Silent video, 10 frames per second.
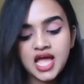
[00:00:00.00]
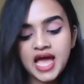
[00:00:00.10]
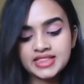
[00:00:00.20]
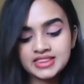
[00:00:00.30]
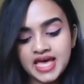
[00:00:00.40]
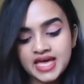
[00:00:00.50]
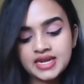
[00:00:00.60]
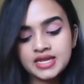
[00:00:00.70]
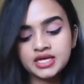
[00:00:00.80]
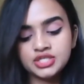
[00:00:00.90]
And
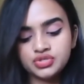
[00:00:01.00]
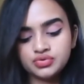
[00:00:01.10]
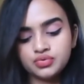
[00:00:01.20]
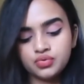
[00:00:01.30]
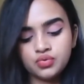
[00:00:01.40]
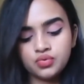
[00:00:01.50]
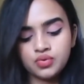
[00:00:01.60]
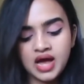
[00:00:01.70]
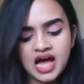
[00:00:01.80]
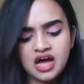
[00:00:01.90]
then you
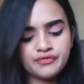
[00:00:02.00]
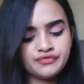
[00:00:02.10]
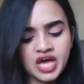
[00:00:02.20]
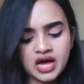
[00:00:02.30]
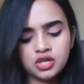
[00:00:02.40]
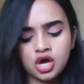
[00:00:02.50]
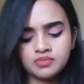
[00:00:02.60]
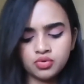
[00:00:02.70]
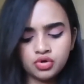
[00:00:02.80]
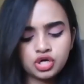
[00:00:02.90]
have a
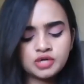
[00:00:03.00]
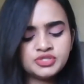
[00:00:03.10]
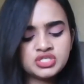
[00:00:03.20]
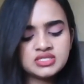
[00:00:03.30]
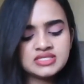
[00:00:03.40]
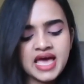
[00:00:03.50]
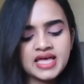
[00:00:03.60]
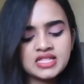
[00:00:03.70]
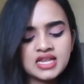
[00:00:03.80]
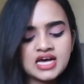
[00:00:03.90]
lot more options.
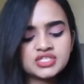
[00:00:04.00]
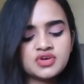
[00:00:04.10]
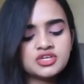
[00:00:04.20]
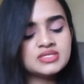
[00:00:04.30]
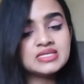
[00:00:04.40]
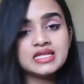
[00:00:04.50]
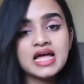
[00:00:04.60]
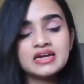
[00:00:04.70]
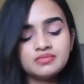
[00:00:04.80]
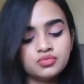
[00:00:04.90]
And the last one, you see
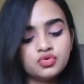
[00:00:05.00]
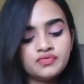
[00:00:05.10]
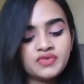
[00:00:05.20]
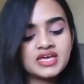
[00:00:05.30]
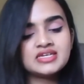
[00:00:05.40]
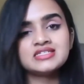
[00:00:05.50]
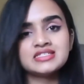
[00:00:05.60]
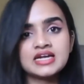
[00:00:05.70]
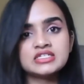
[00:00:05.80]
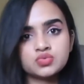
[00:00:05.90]
that moon
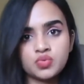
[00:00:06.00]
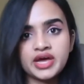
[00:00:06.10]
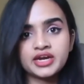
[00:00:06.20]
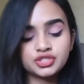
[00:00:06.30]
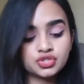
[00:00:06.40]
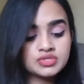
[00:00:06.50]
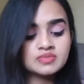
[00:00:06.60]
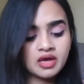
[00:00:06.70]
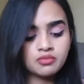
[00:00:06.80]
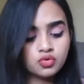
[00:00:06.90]
phase, that is where I chose
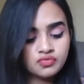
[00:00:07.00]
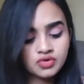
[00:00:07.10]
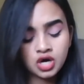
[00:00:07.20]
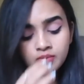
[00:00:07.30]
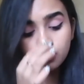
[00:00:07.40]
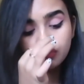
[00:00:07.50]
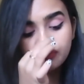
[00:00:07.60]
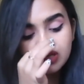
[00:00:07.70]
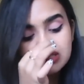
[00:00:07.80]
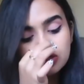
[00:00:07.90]
my moon
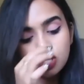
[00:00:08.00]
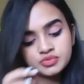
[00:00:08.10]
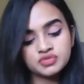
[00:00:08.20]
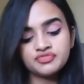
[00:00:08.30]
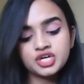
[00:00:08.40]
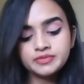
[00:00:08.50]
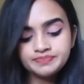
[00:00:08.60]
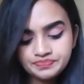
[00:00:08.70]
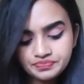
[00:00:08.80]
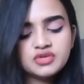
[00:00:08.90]
phase option
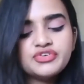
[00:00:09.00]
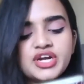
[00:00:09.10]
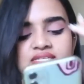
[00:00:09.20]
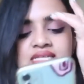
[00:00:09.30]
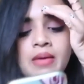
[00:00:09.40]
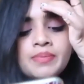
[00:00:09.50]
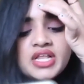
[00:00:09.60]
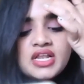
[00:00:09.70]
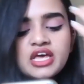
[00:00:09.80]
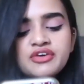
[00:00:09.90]
from. For
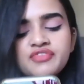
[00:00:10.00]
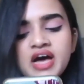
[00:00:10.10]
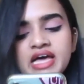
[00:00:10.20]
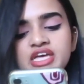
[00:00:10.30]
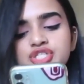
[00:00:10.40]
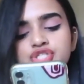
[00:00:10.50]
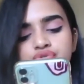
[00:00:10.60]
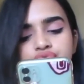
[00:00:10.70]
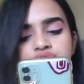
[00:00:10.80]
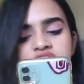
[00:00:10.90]
example, if I
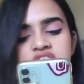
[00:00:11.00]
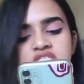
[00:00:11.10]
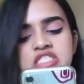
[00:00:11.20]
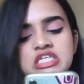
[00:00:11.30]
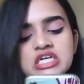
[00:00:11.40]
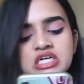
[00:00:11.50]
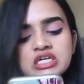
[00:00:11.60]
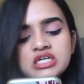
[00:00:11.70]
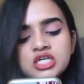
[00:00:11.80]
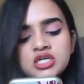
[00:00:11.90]
choose
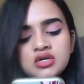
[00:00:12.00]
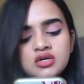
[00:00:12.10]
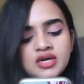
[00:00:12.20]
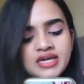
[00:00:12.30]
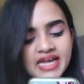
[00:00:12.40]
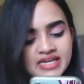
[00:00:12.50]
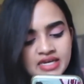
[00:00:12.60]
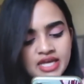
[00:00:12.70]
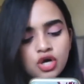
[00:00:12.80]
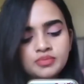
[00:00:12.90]
the date
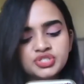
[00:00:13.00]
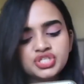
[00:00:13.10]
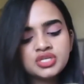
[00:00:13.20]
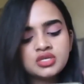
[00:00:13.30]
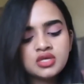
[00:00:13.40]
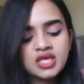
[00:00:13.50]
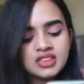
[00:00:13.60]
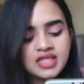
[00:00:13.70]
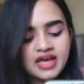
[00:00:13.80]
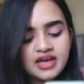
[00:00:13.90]
and day option
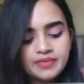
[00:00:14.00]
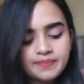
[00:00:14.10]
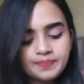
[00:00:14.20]
in there,